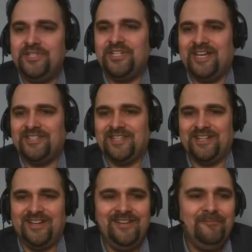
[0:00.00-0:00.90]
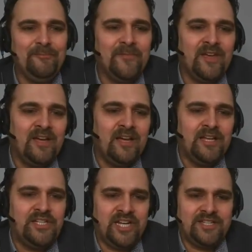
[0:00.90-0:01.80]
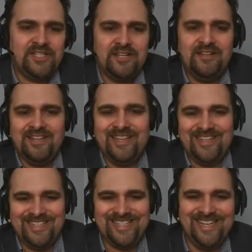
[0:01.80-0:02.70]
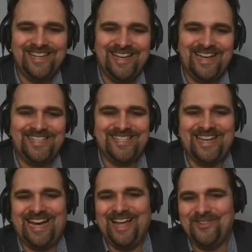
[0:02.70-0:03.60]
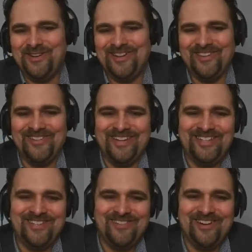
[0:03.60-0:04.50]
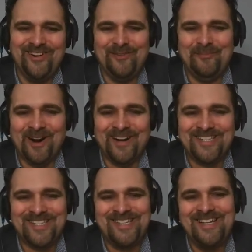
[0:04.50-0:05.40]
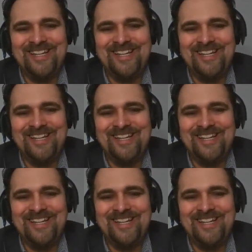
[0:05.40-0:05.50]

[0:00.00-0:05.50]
Jessica. Jessica is, as Catherine alluded to in her remarks,